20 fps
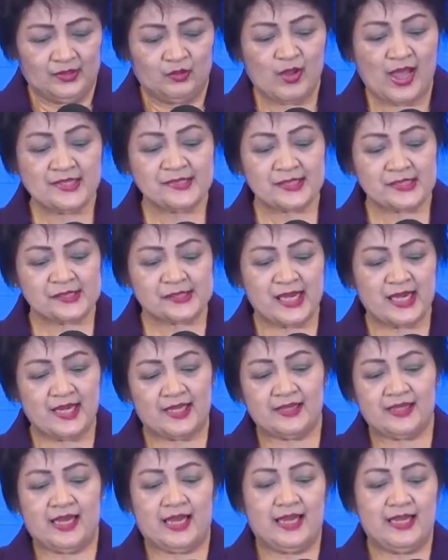One sachet
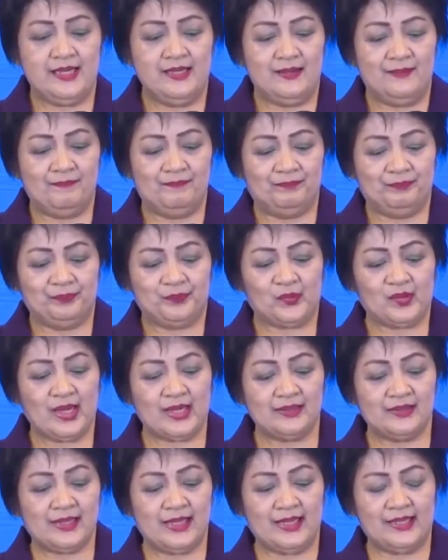a day.
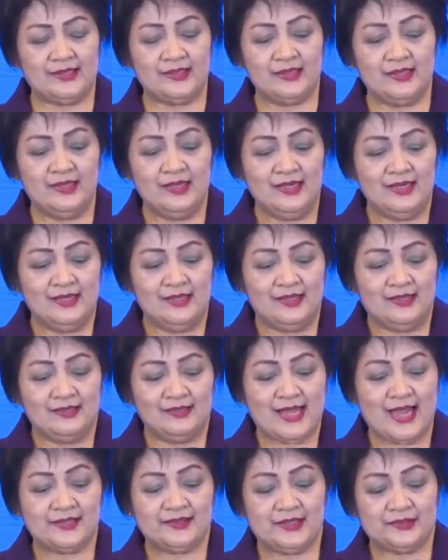And then,
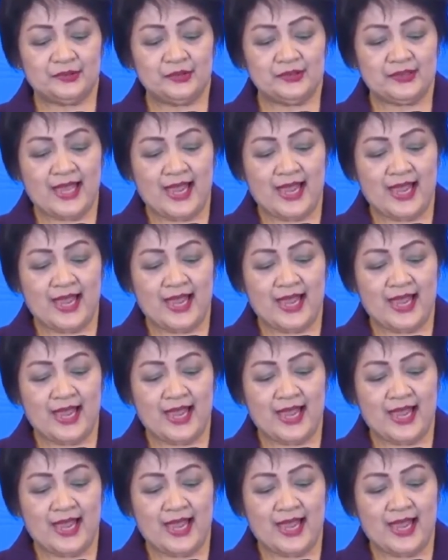added to